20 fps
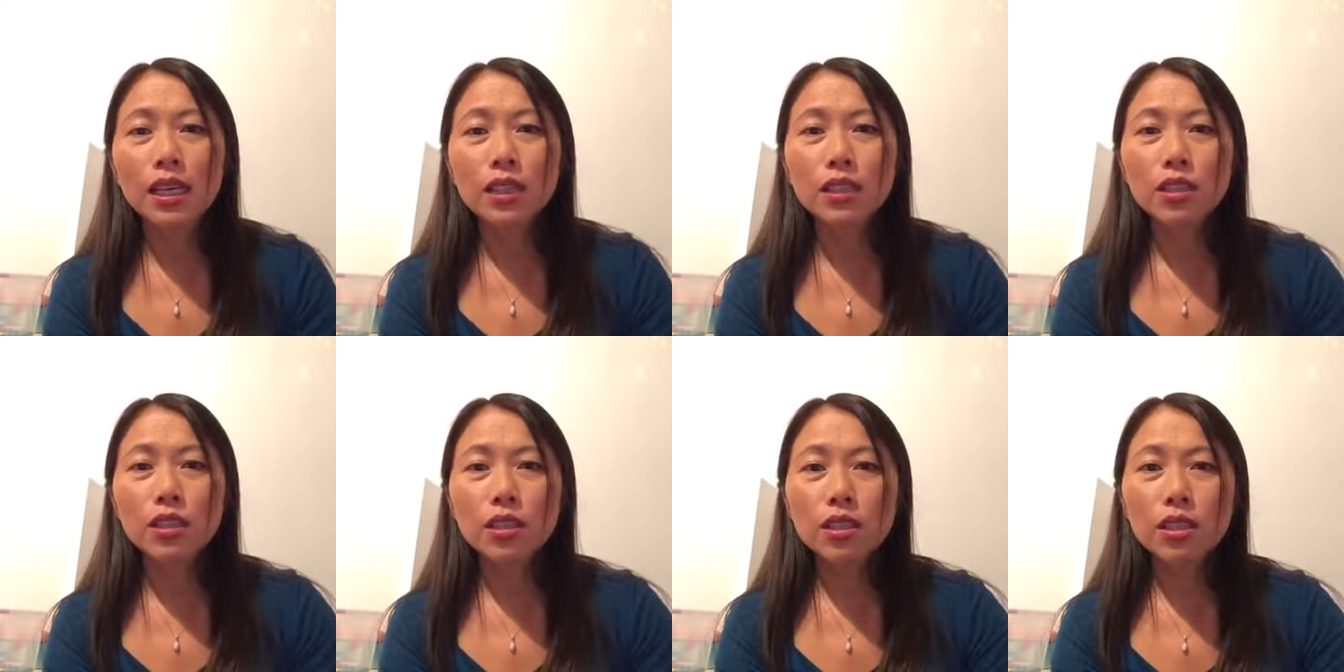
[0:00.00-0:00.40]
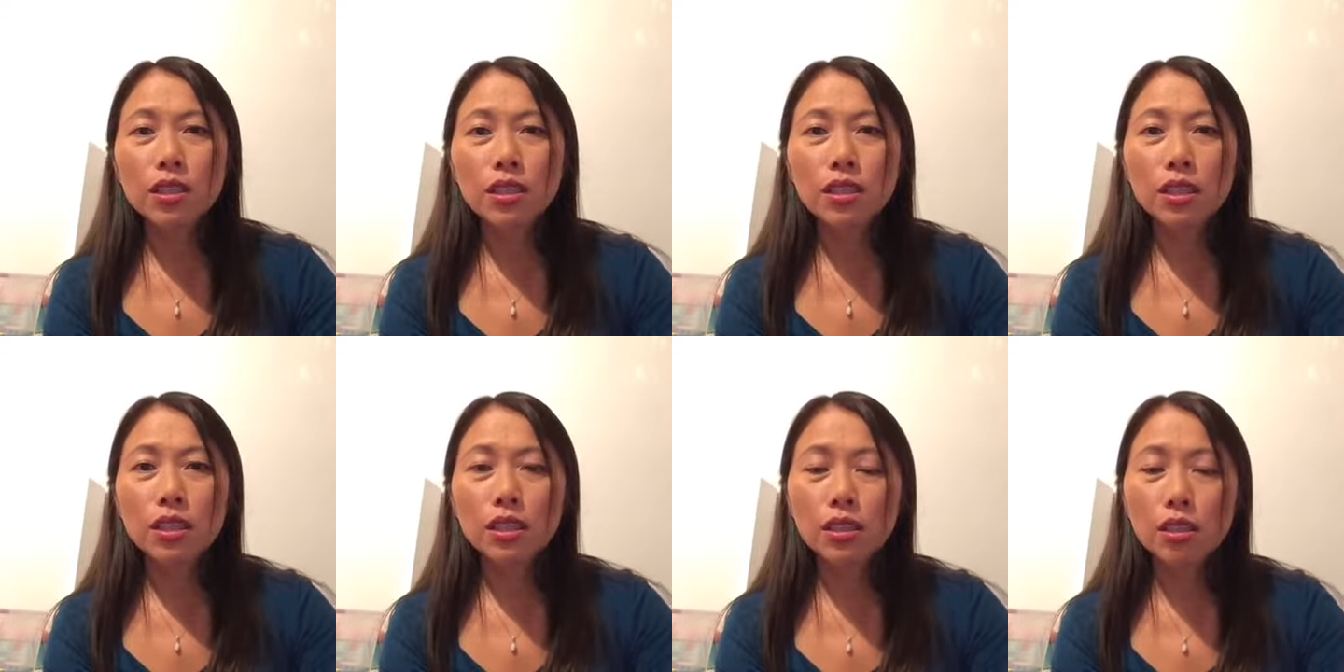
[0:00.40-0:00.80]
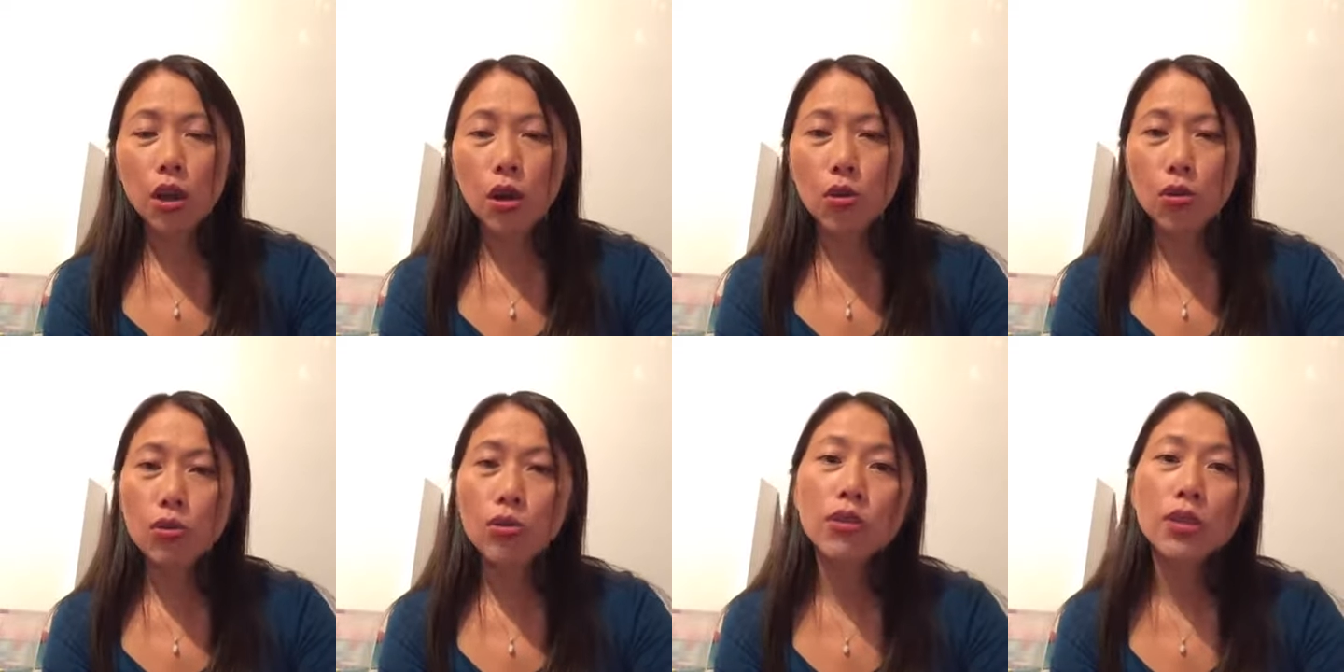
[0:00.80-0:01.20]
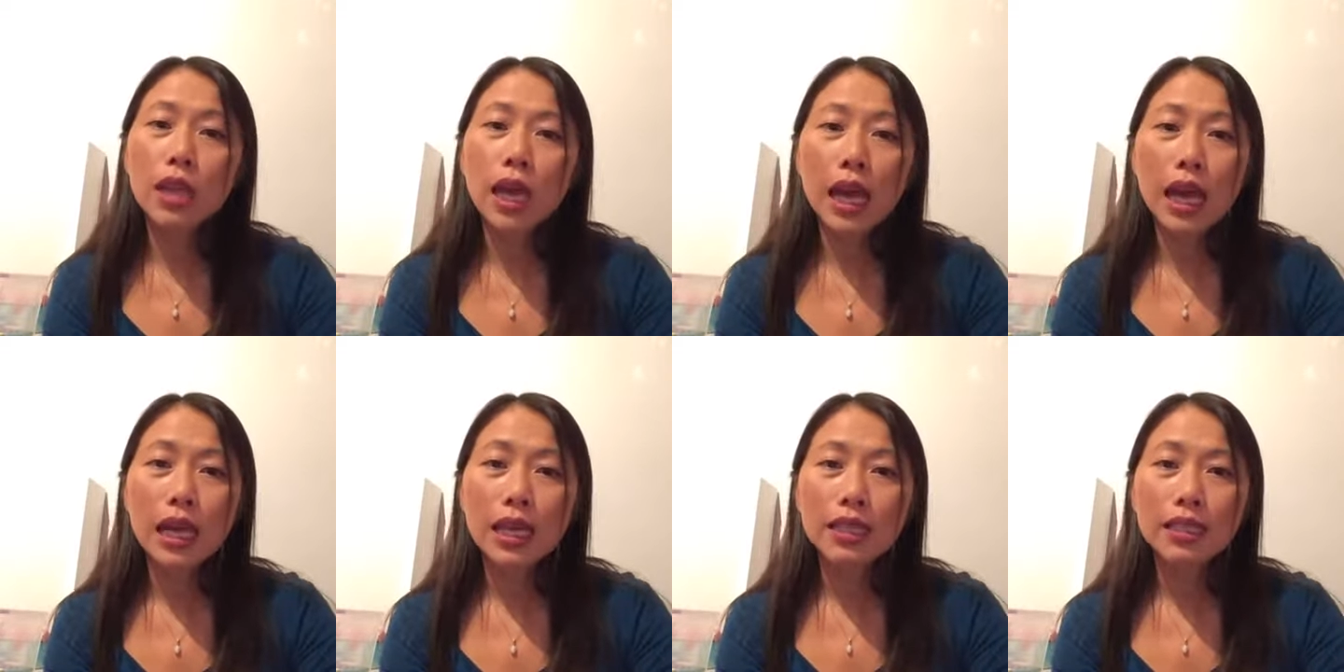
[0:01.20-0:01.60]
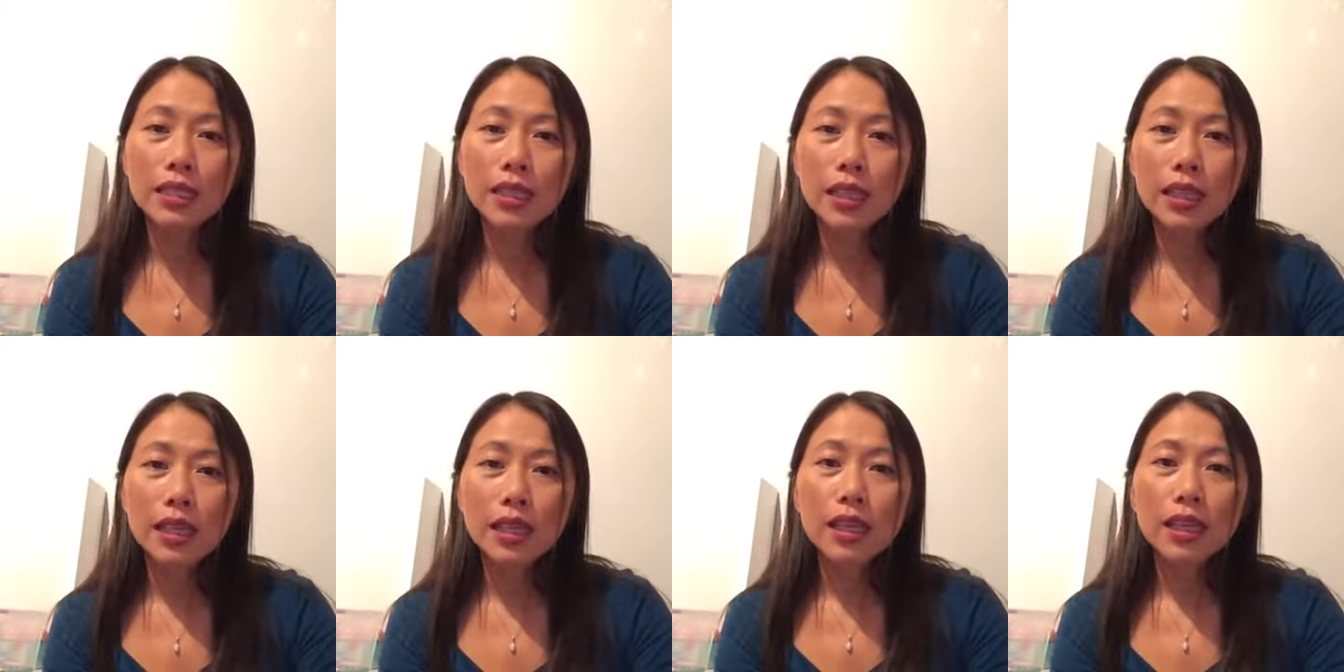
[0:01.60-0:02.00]
just know that
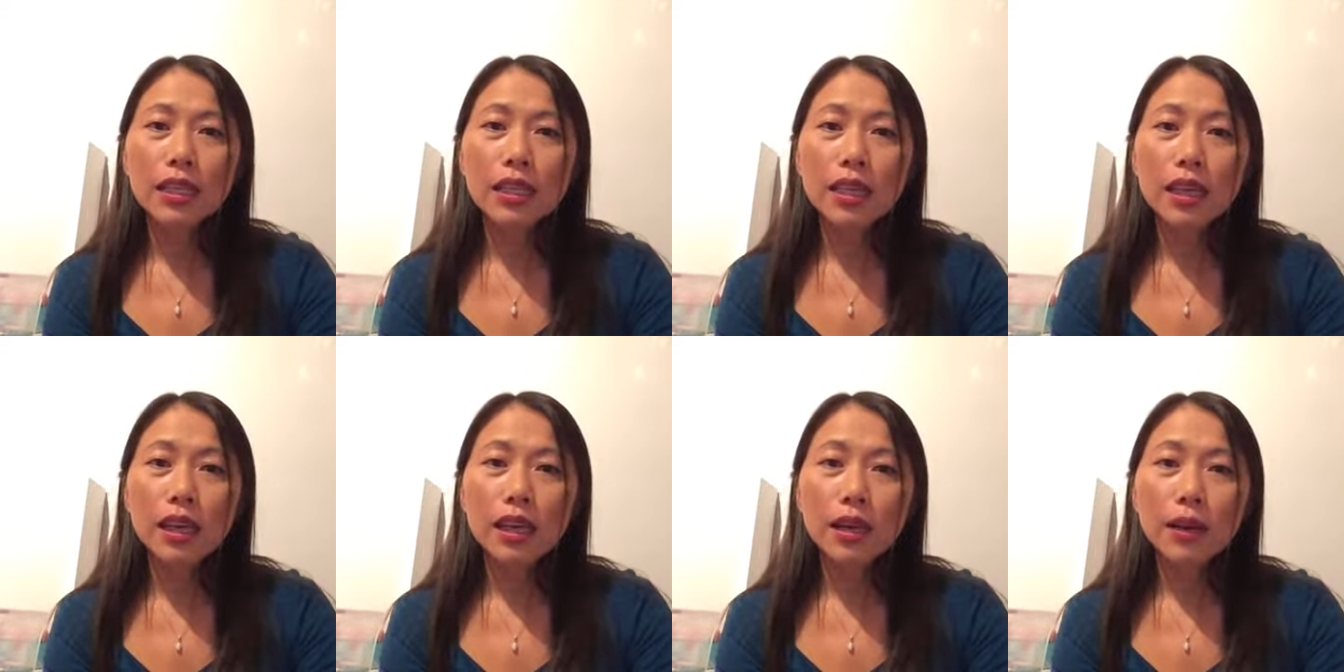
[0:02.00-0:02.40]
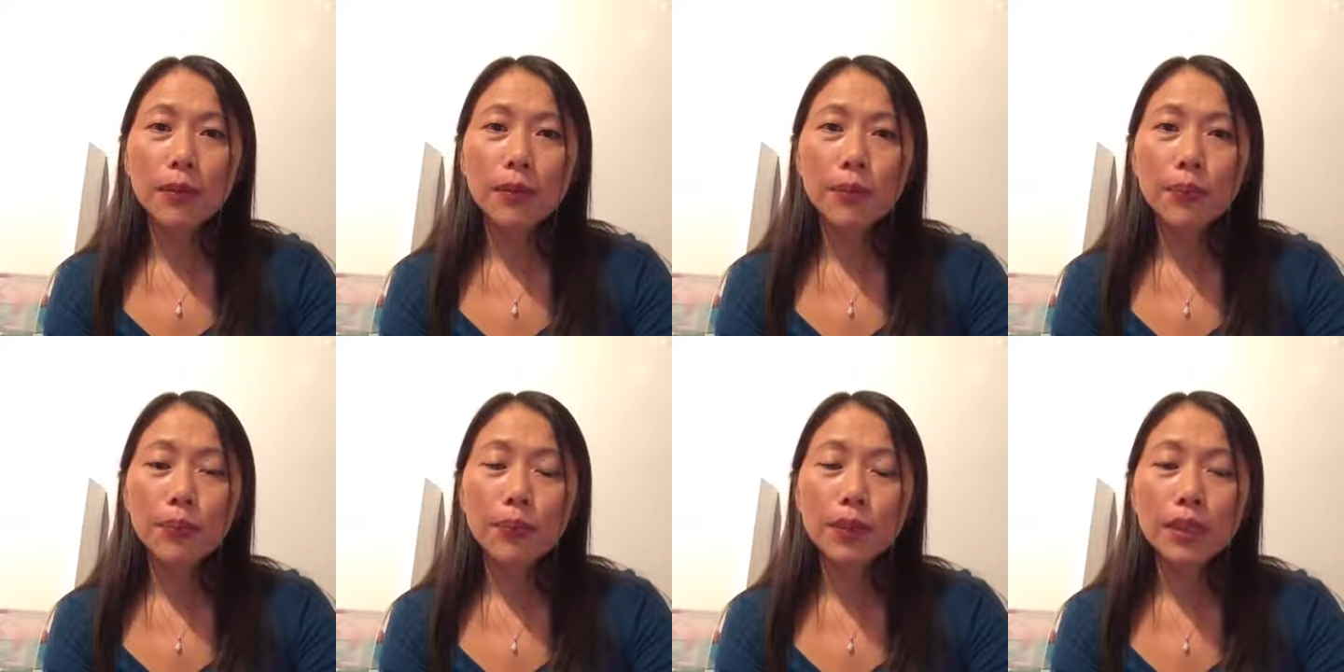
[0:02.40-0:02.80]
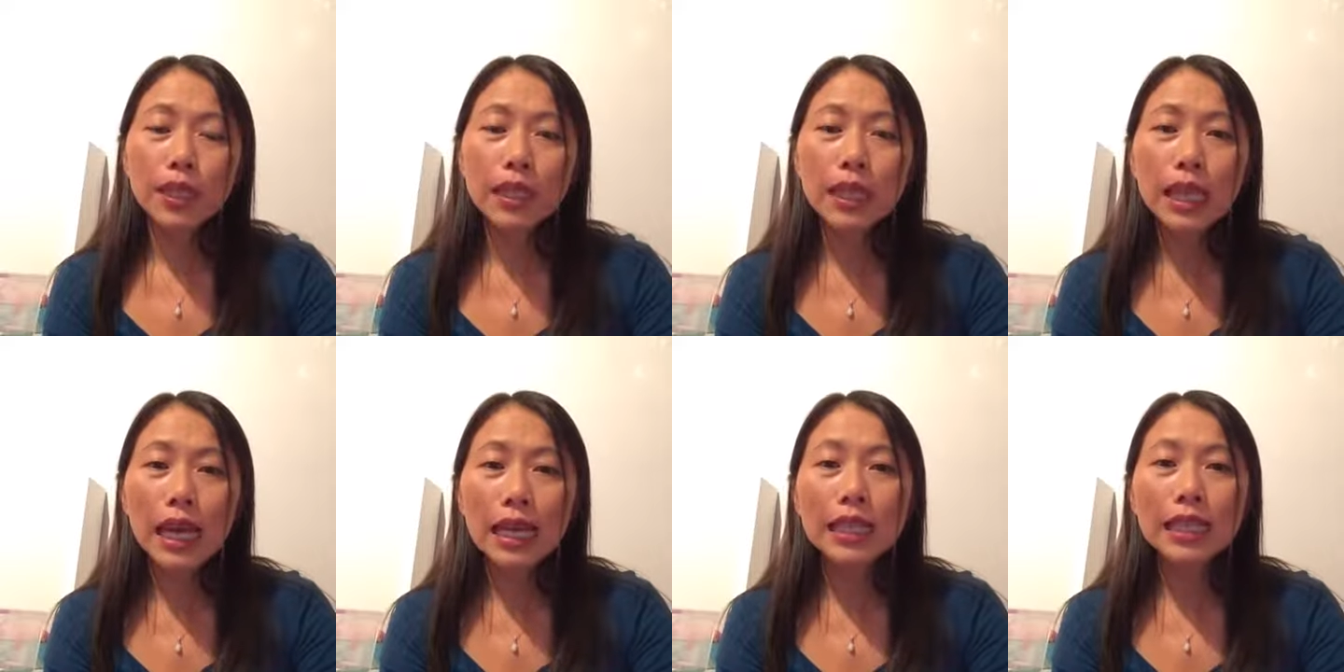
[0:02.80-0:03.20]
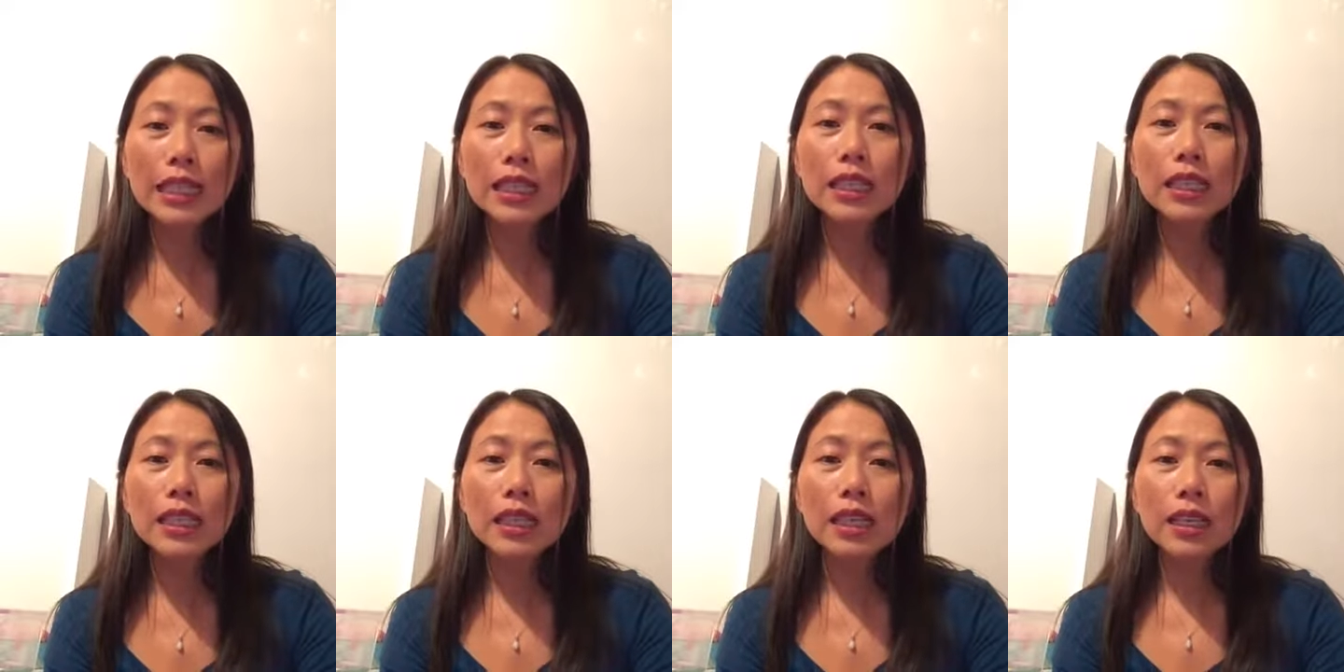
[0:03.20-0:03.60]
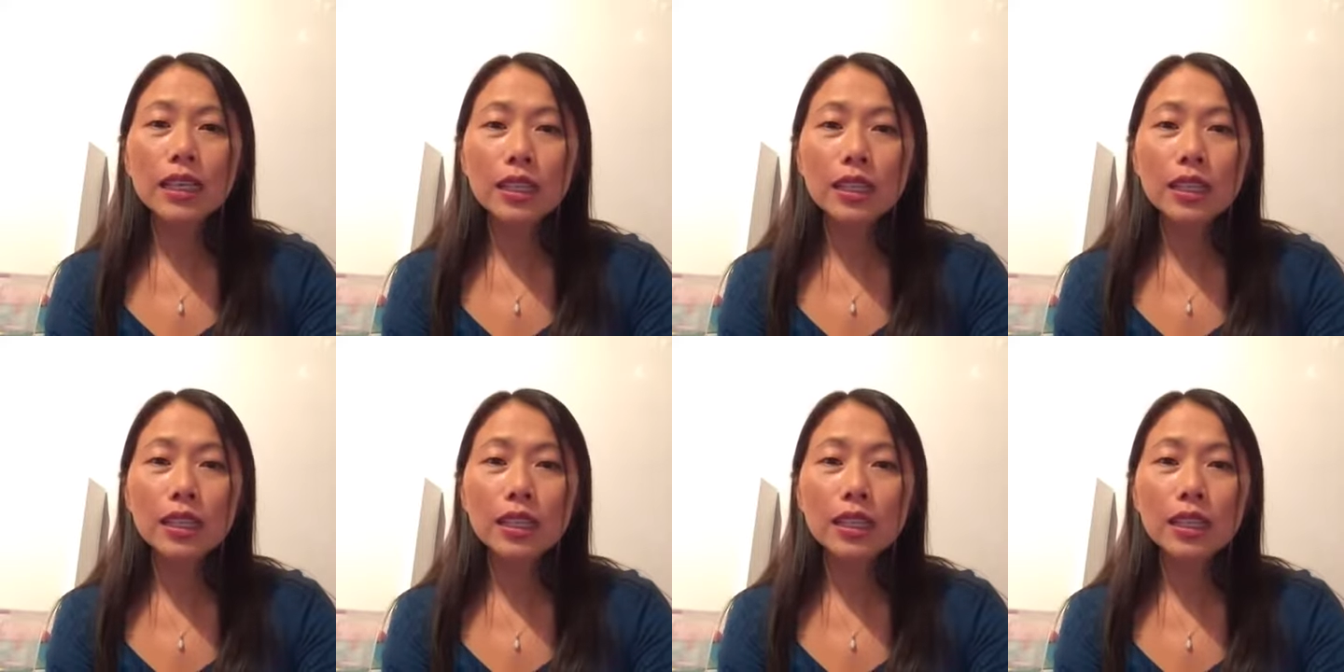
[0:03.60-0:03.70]
getting